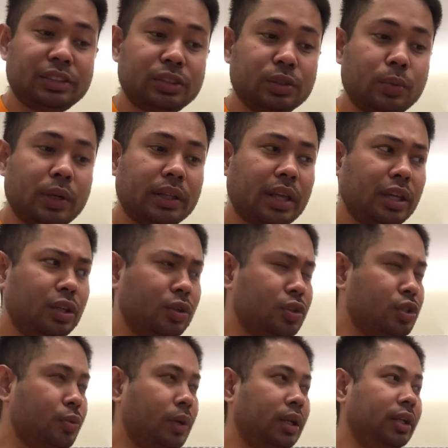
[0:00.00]
So what I
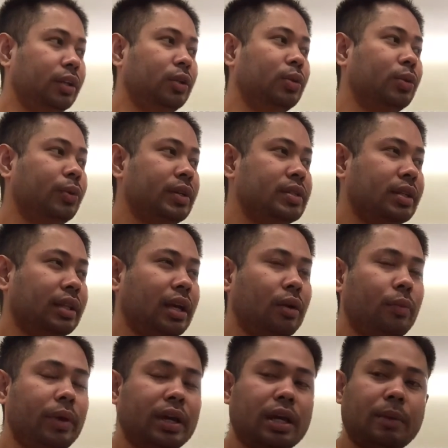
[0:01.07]
usually do is that I
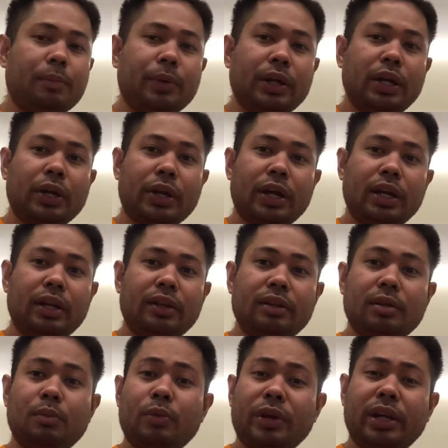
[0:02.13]
wake up really early in
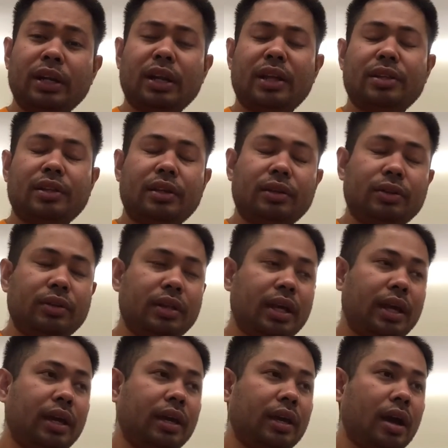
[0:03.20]
the morning, like
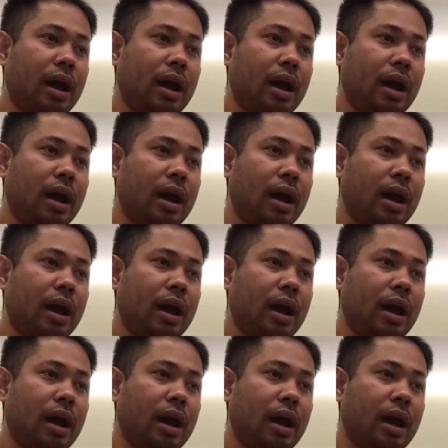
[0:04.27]
today.